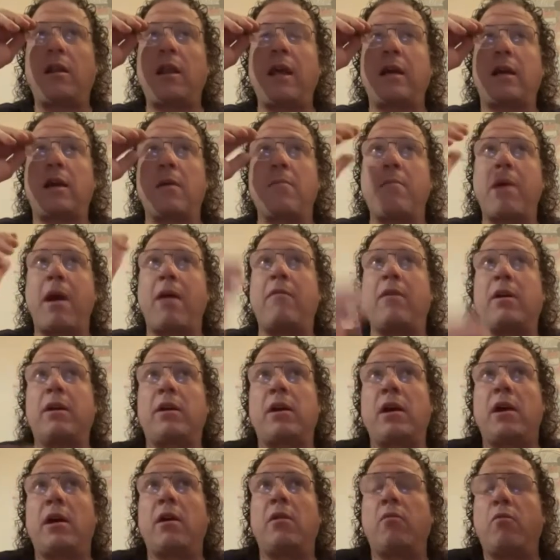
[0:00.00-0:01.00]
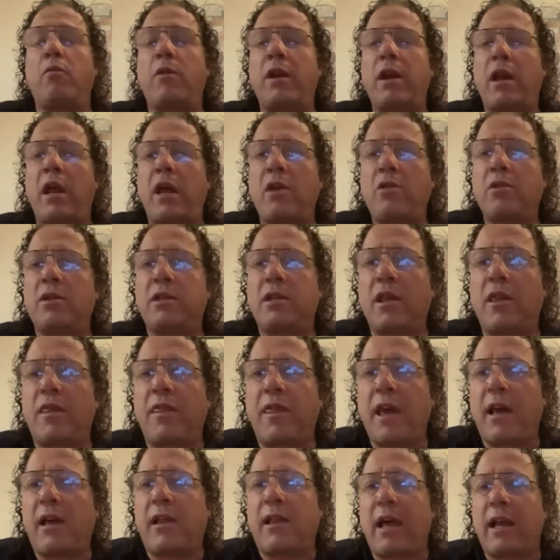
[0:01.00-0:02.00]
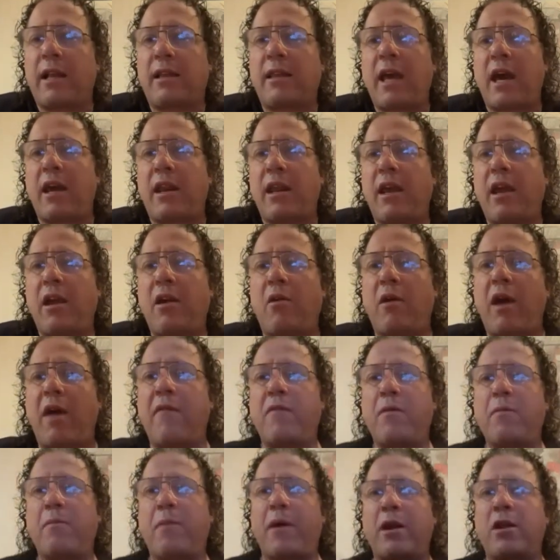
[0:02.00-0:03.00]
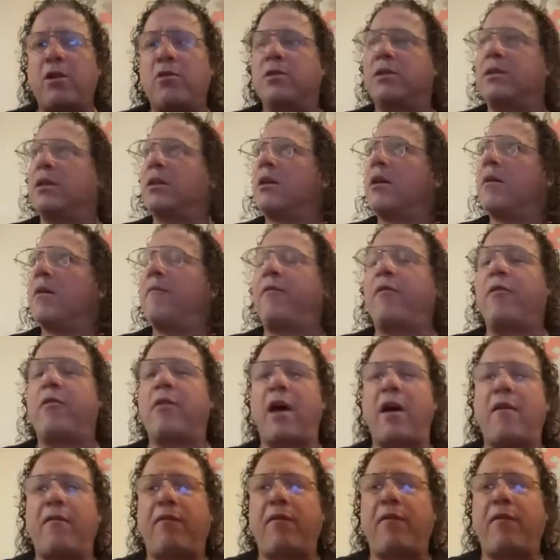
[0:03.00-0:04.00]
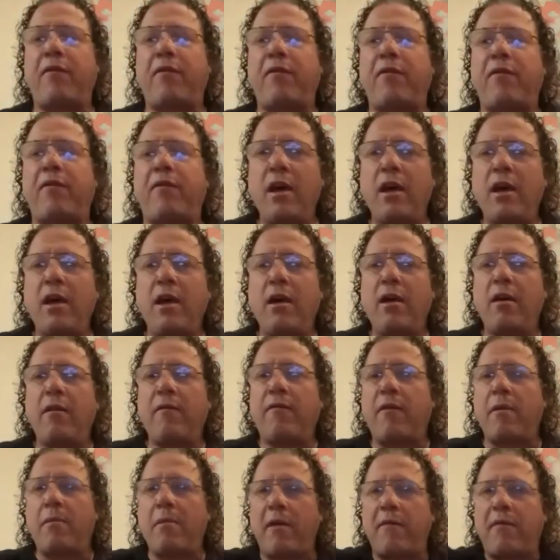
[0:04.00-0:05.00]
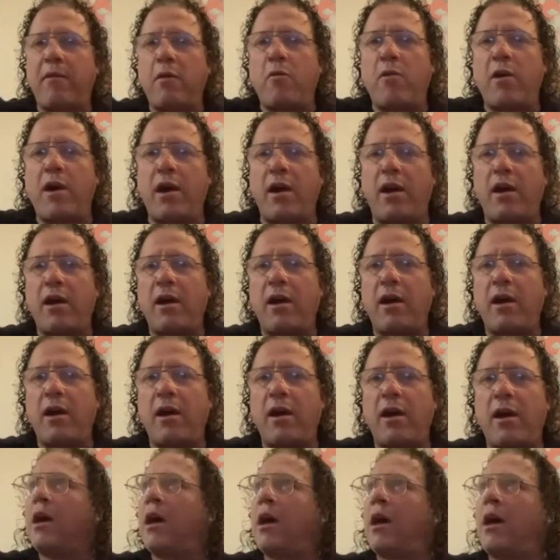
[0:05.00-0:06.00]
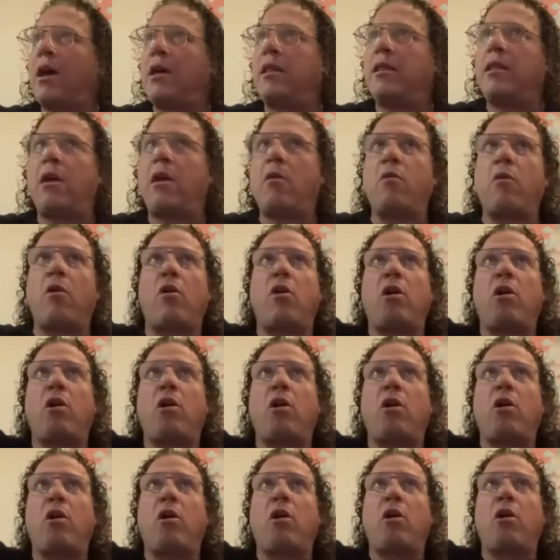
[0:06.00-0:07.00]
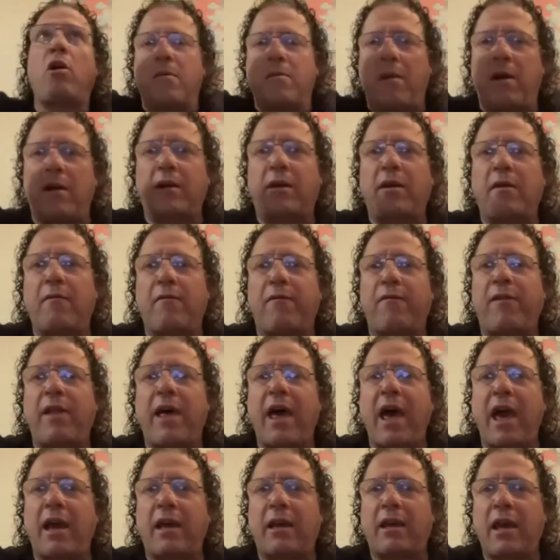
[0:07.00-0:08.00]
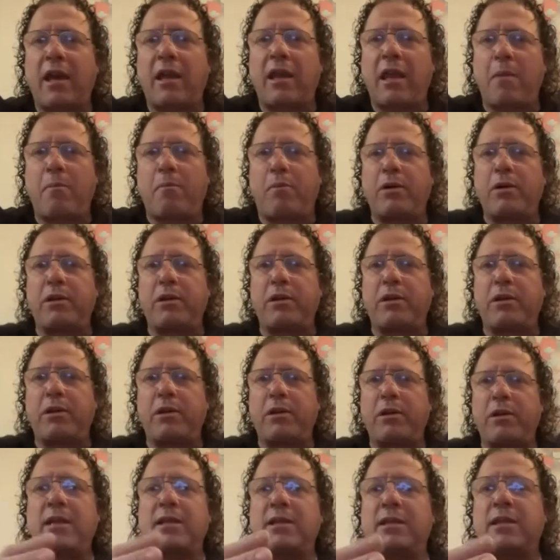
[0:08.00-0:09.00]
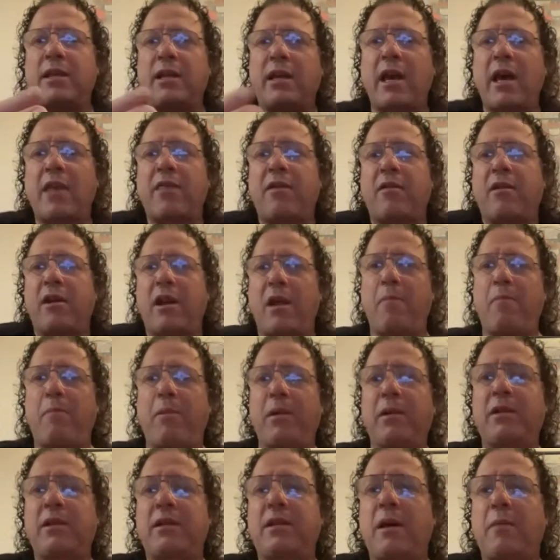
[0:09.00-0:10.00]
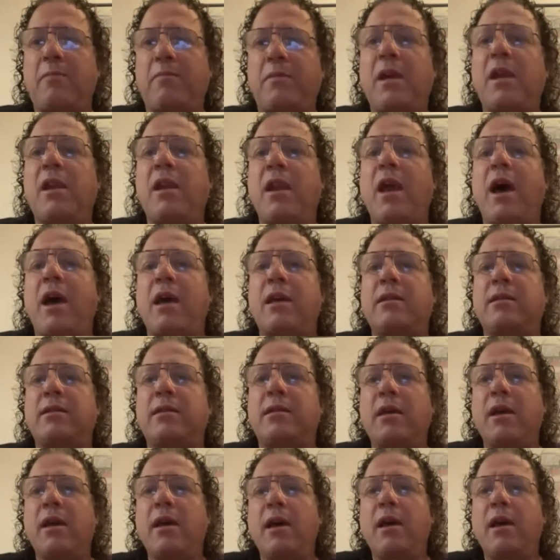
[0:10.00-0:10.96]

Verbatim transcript: like America, when they used to think like that here, everybody used to come forever from everywhere, and they were all under the American flag, and they put their brains together and they built something nice.